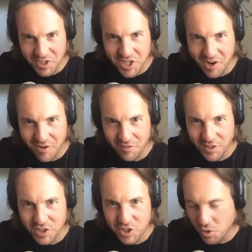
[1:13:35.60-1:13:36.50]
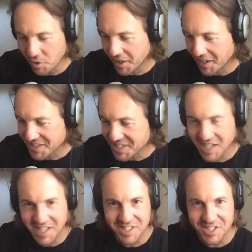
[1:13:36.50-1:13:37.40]
you so much, Darren, for
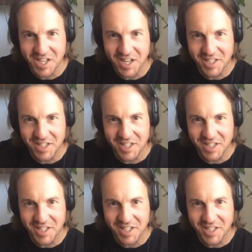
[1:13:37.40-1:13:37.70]
joining us here